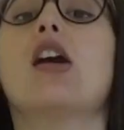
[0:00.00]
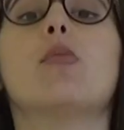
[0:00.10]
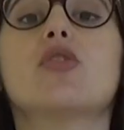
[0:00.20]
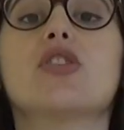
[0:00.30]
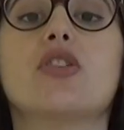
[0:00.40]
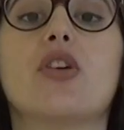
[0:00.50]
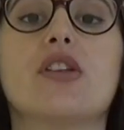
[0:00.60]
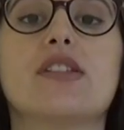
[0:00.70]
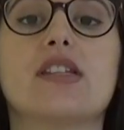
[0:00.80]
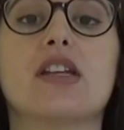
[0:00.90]
I'm also
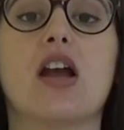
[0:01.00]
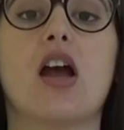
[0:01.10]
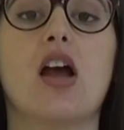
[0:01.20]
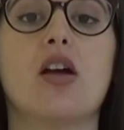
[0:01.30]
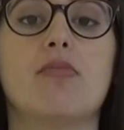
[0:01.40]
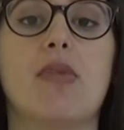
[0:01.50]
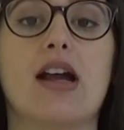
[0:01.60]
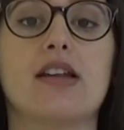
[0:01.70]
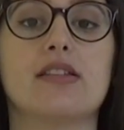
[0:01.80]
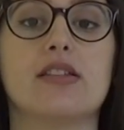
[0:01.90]
noticing
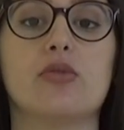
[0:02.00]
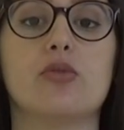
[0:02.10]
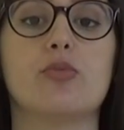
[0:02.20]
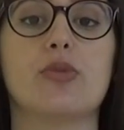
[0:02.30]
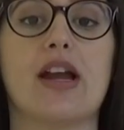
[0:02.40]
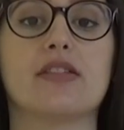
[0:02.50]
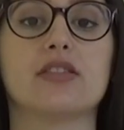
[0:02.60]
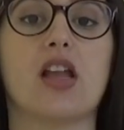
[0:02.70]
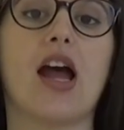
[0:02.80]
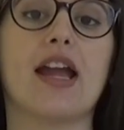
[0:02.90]
my little
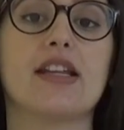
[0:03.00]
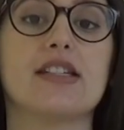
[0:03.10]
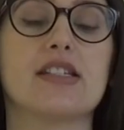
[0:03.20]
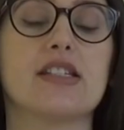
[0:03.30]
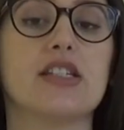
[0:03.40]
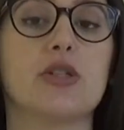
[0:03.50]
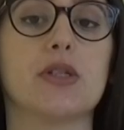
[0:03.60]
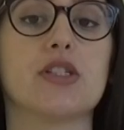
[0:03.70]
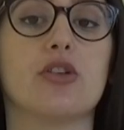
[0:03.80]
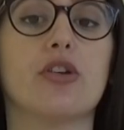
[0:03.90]
round line is
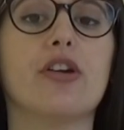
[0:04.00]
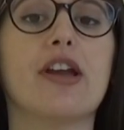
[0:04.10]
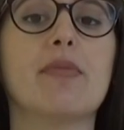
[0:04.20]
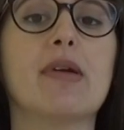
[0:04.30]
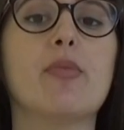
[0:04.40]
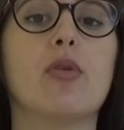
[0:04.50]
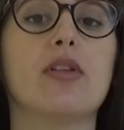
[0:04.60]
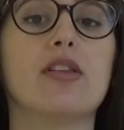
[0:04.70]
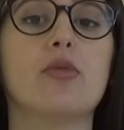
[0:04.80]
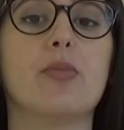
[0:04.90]
continuing to grow, and my
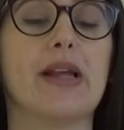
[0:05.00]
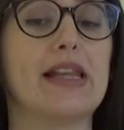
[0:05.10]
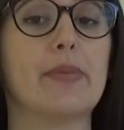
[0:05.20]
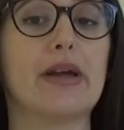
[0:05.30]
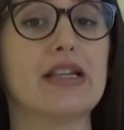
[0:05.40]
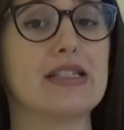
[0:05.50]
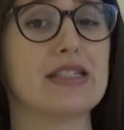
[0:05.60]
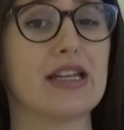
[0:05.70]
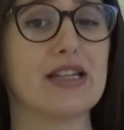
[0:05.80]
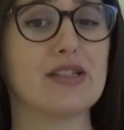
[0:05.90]
poor little belly button
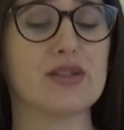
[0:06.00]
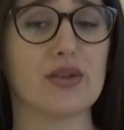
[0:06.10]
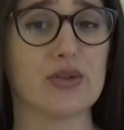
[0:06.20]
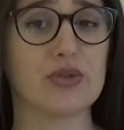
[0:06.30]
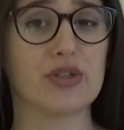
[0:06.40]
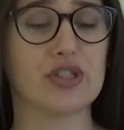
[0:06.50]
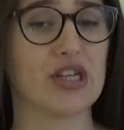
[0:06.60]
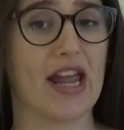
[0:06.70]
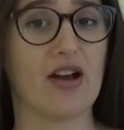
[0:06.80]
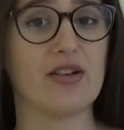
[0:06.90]
is getting so
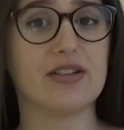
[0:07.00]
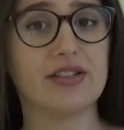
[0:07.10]
stretched out.